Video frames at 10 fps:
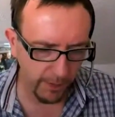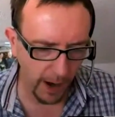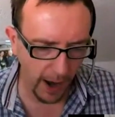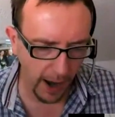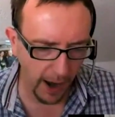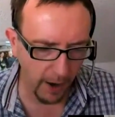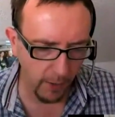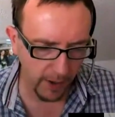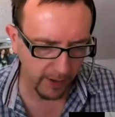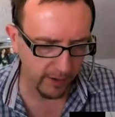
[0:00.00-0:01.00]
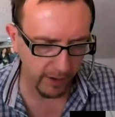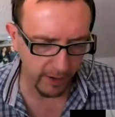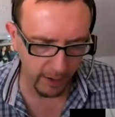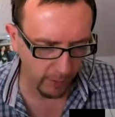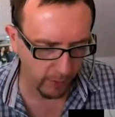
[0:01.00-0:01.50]
how
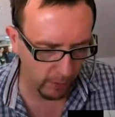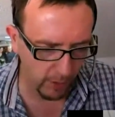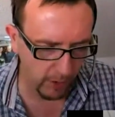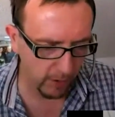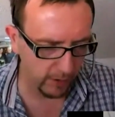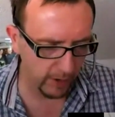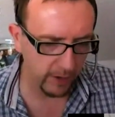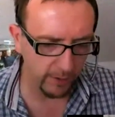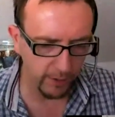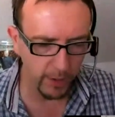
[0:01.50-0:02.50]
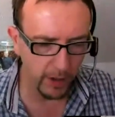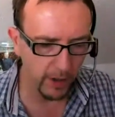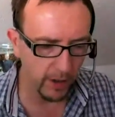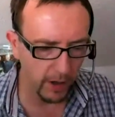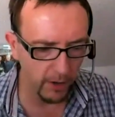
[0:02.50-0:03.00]
accessible the world is from
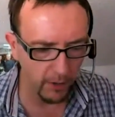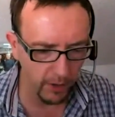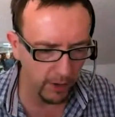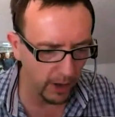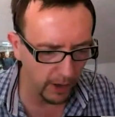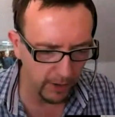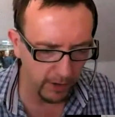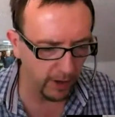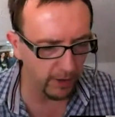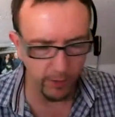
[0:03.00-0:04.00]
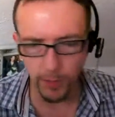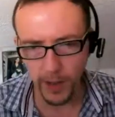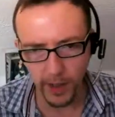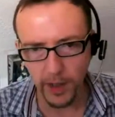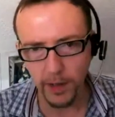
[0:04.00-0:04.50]
a non-English native
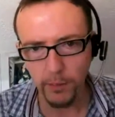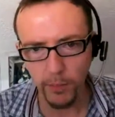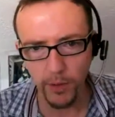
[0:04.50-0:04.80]
speaking